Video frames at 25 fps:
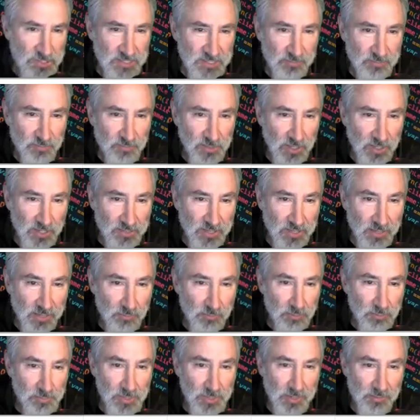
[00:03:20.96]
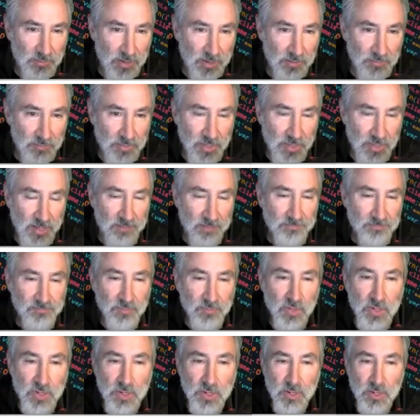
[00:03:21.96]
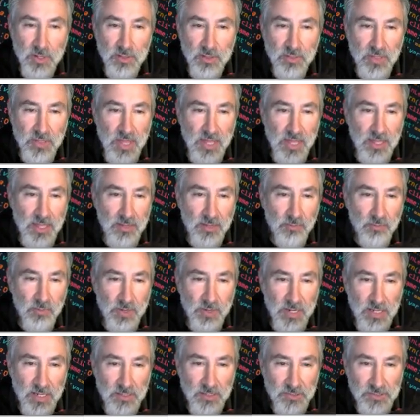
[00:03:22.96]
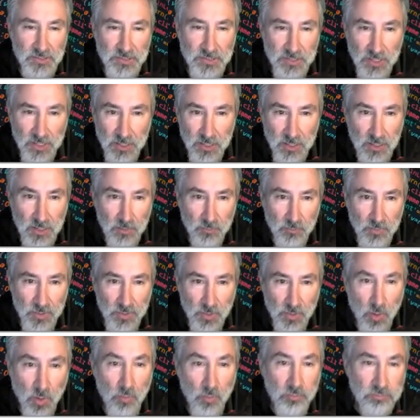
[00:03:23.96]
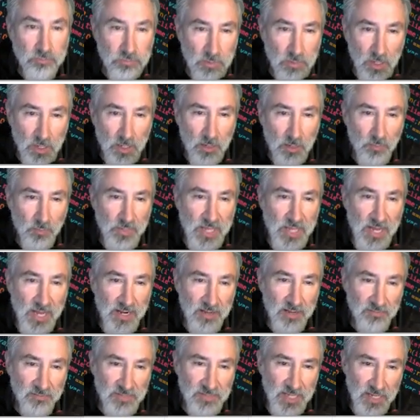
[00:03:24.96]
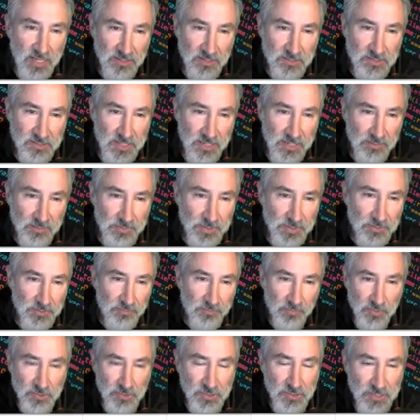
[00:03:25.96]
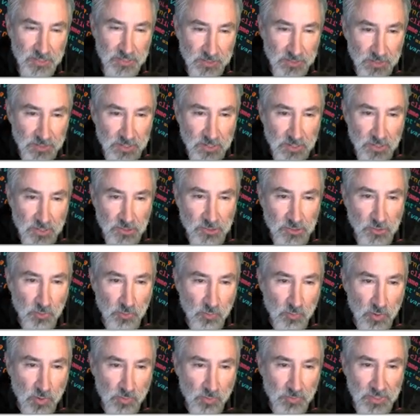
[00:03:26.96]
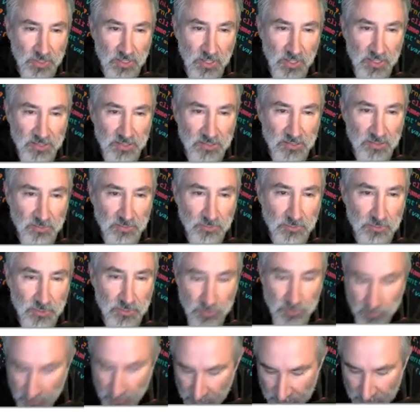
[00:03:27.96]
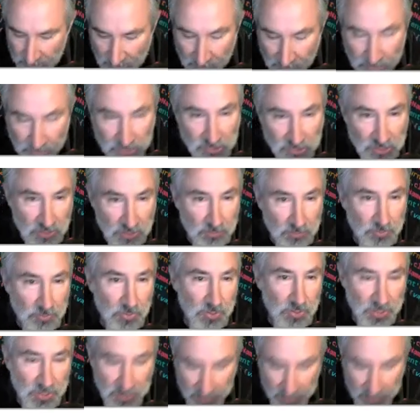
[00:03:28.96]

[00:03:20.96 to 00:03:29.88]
see if we like that. We'll play around with that. Then what else? We got to have text. That'll be the first thing. So what we'd like to do is I'm just going to put